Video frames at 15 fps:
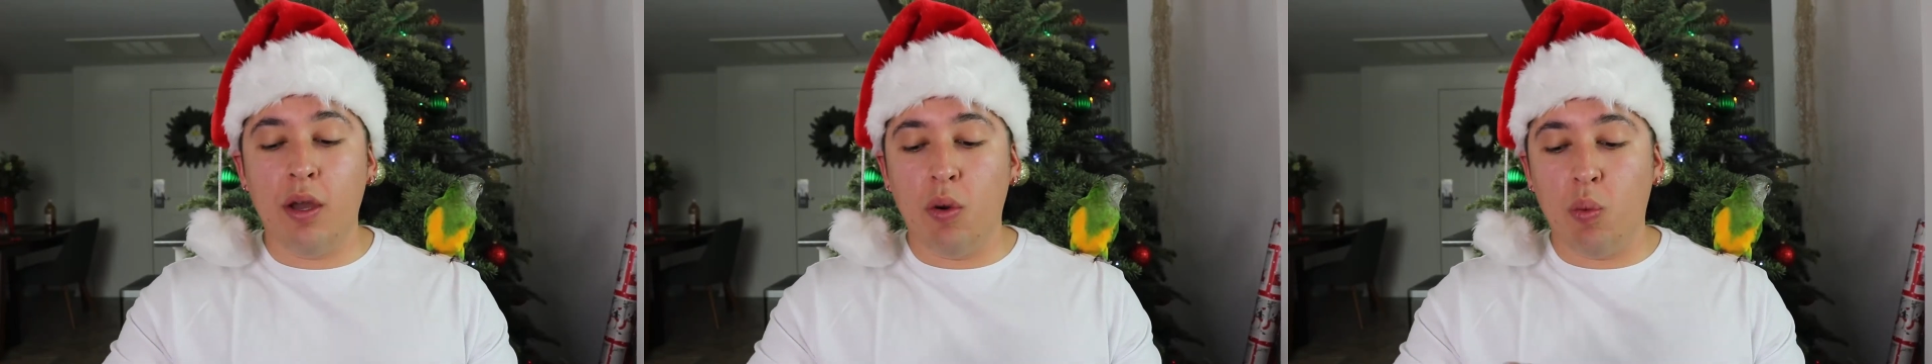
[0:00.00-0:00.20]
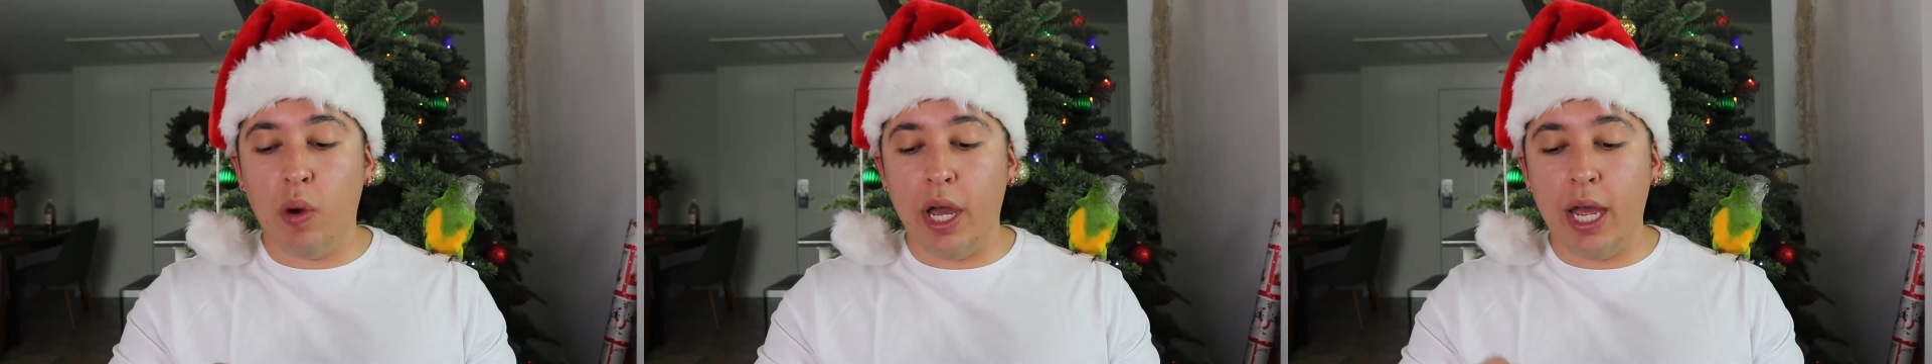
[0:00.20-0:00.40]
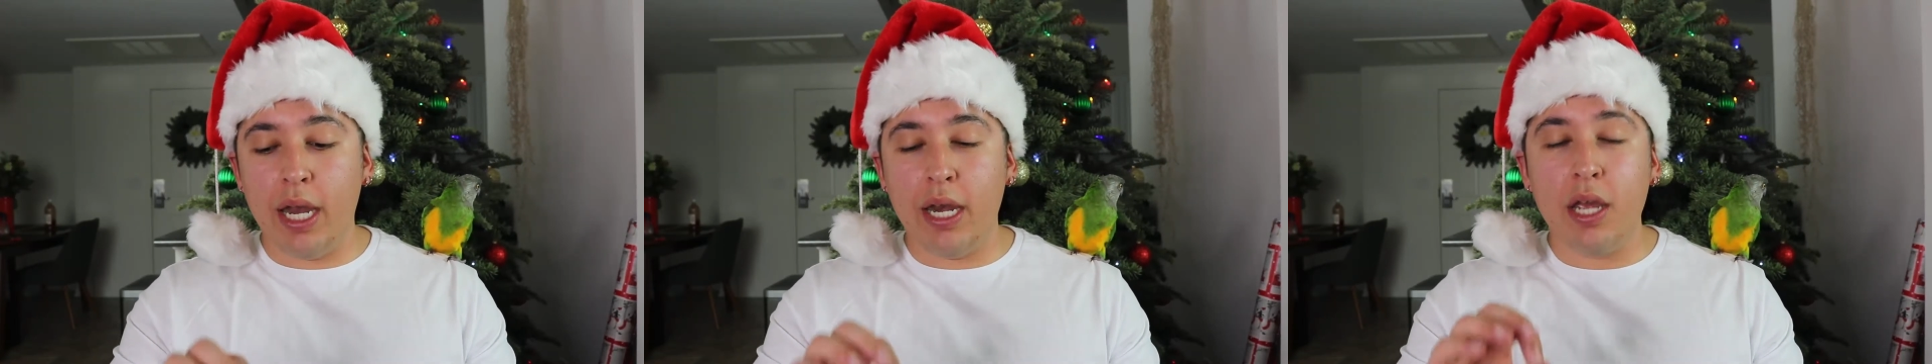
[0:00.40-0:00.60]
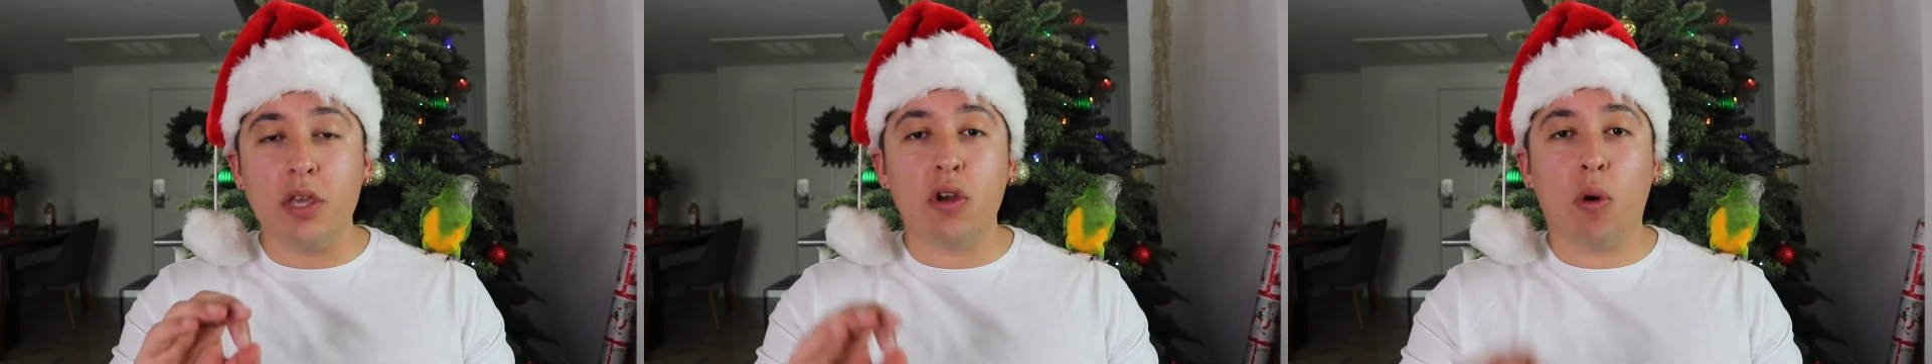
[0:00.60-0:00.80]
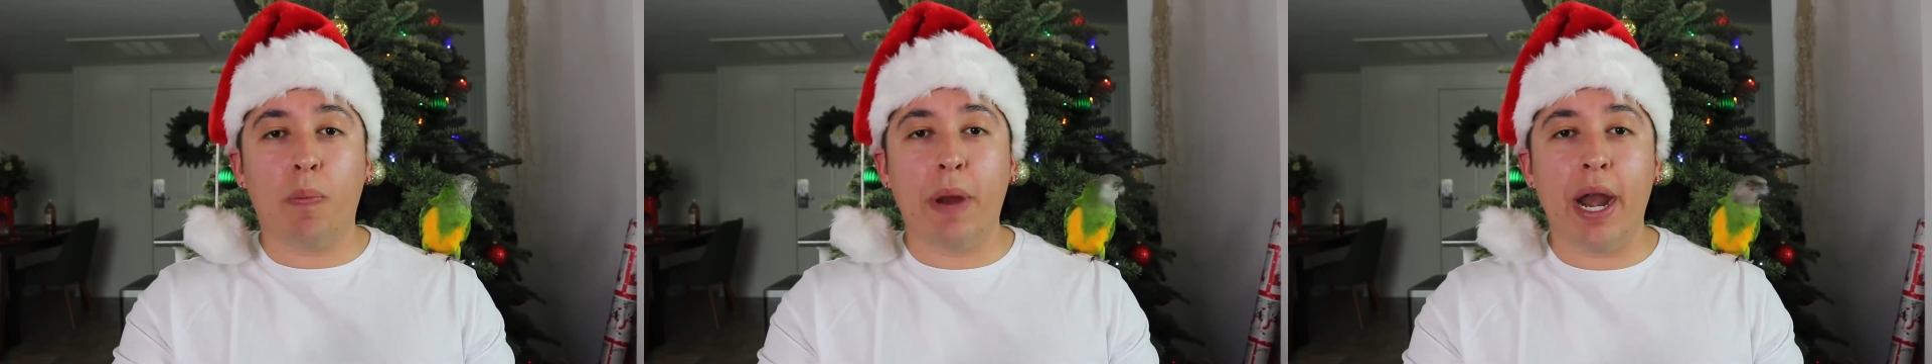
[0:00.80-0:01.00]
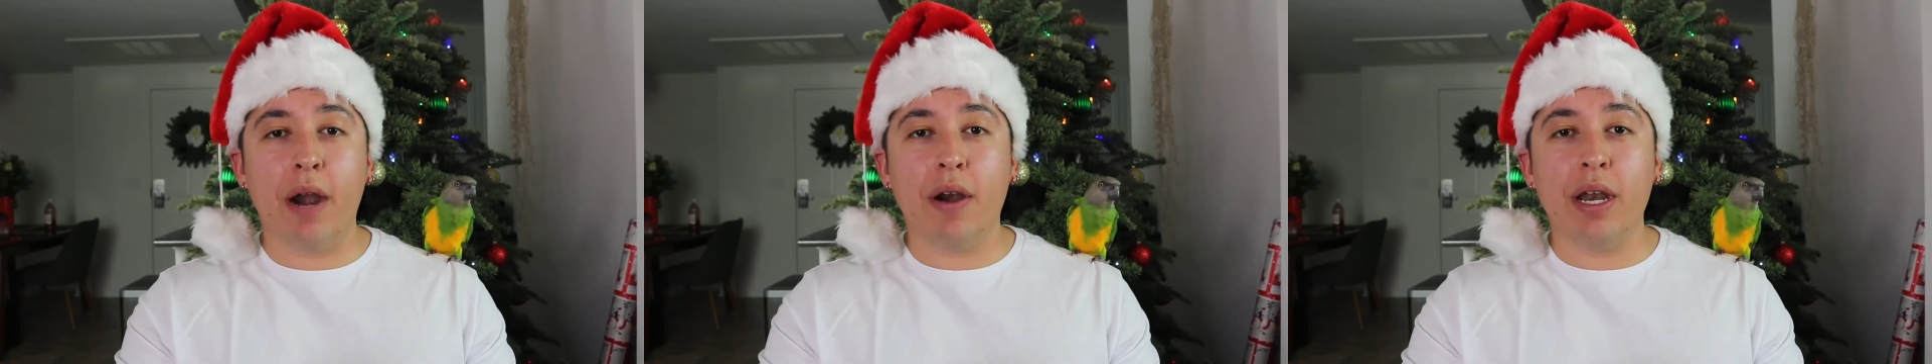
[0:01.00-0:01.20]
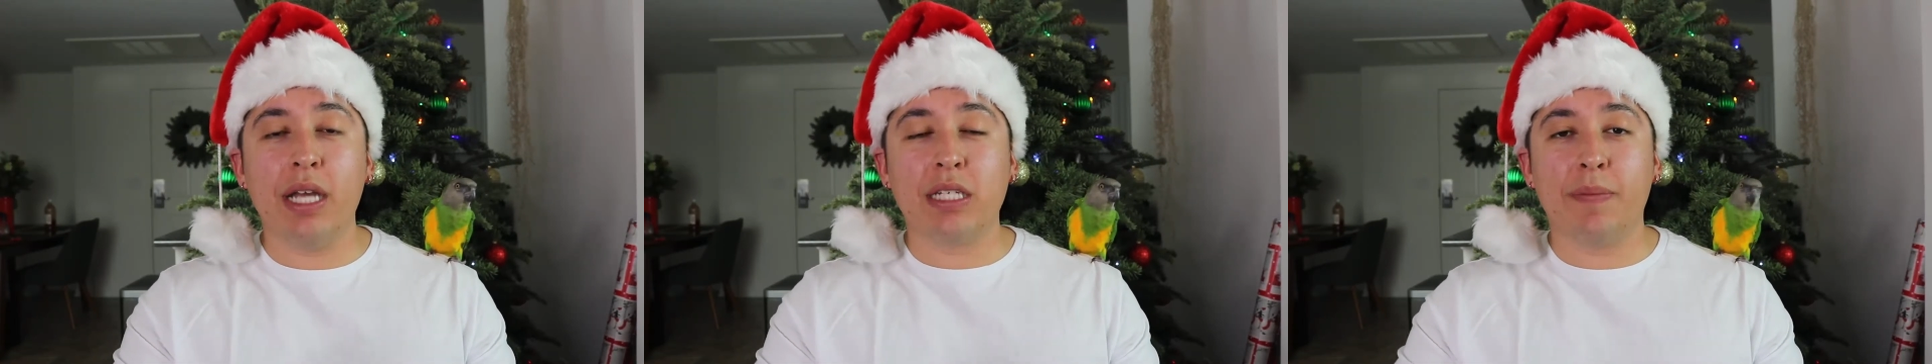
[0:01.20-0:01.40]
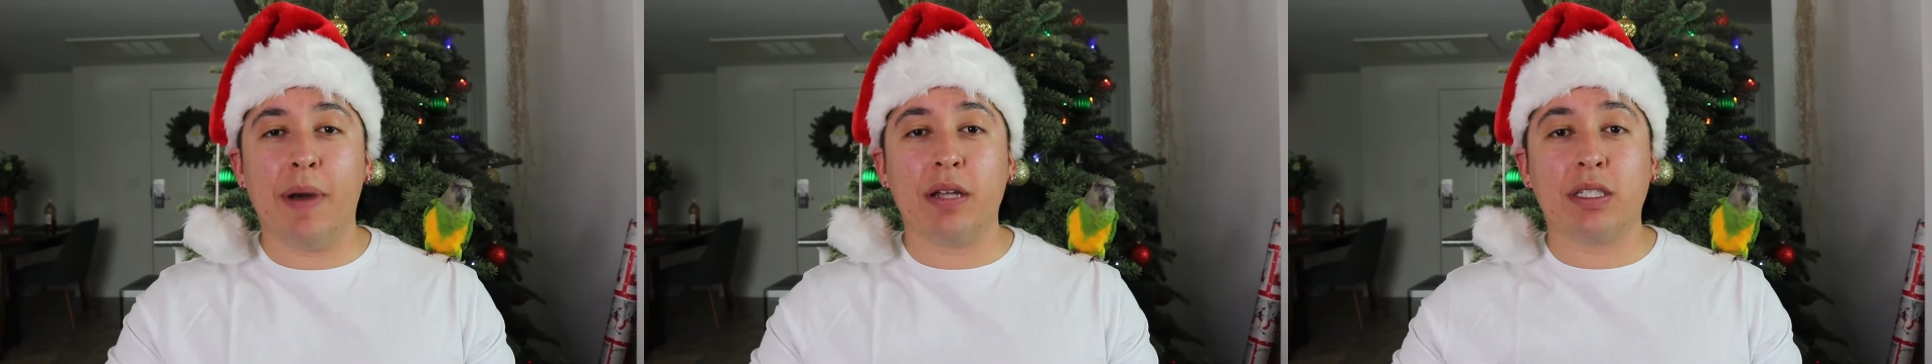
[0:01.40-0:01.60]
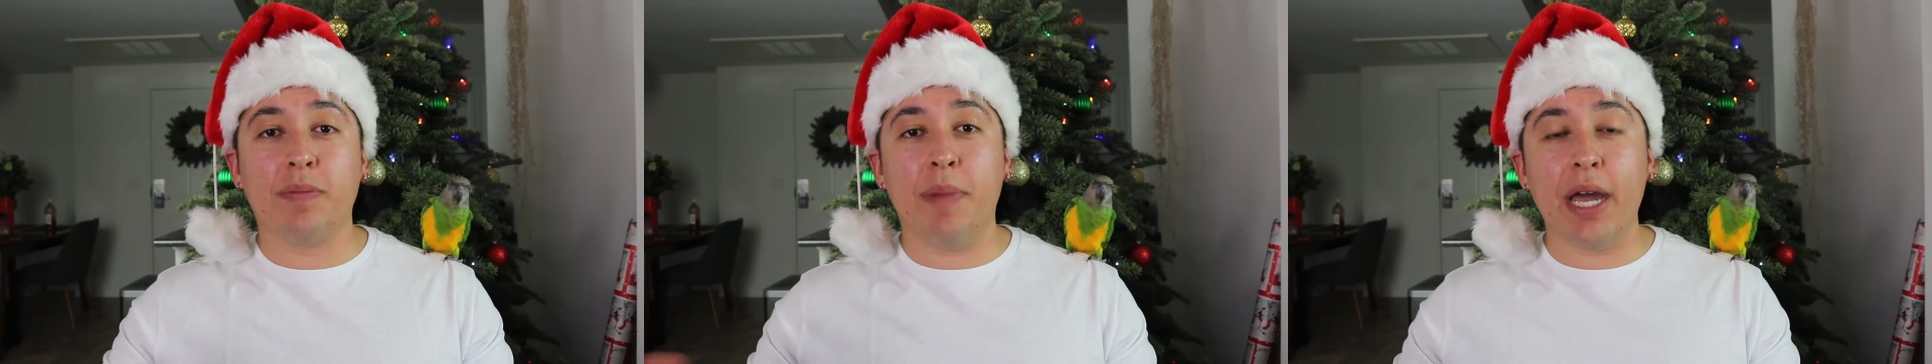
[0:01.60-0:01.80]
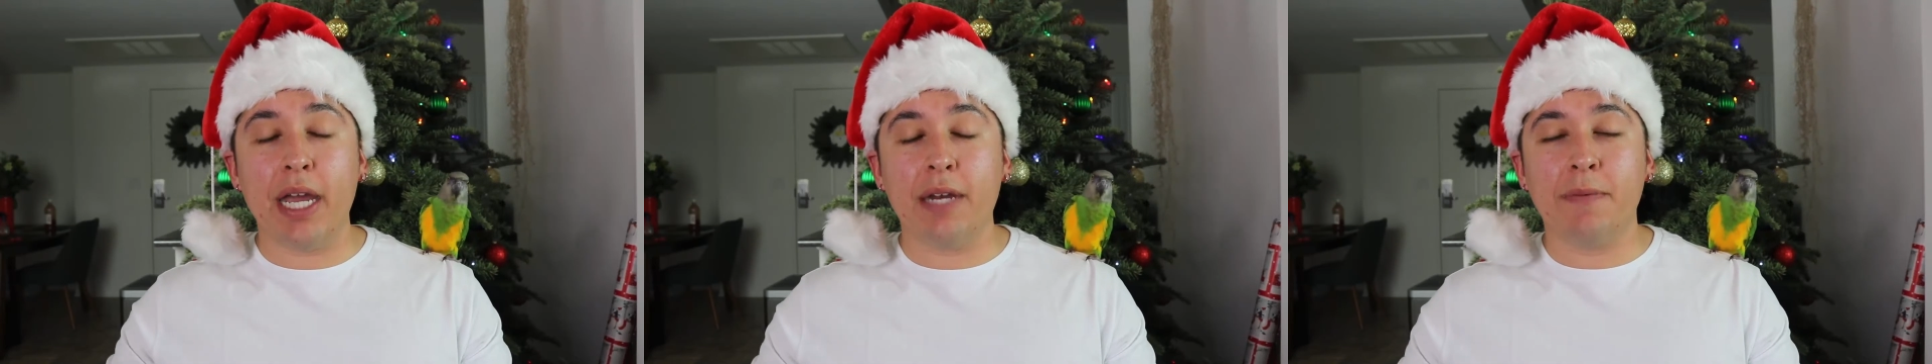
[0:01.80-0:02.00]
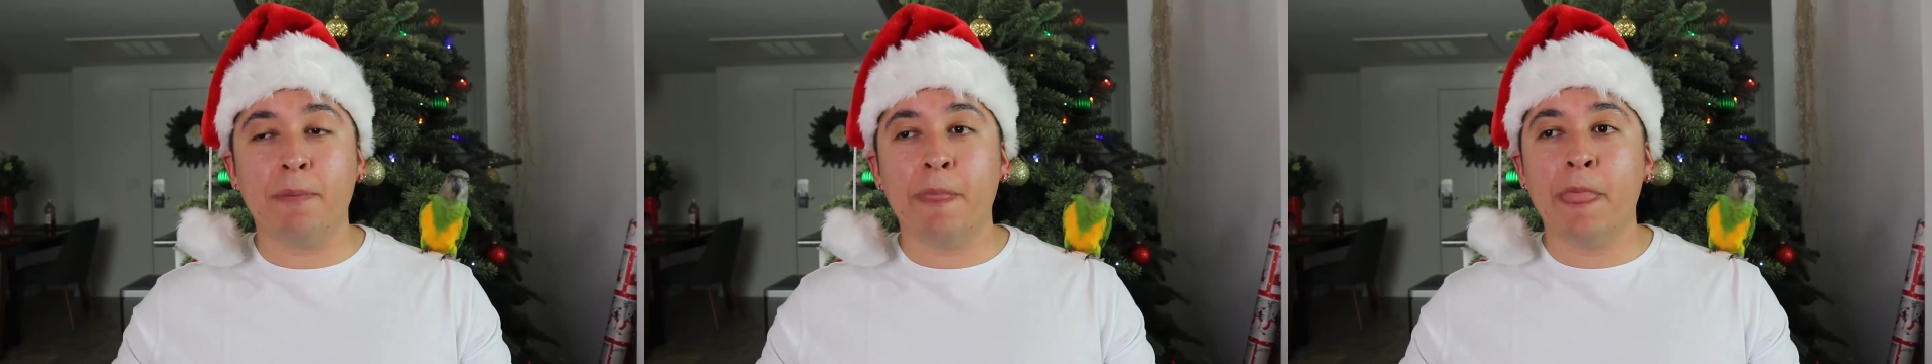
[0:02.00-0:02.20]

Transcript: when your parrot is about to bite.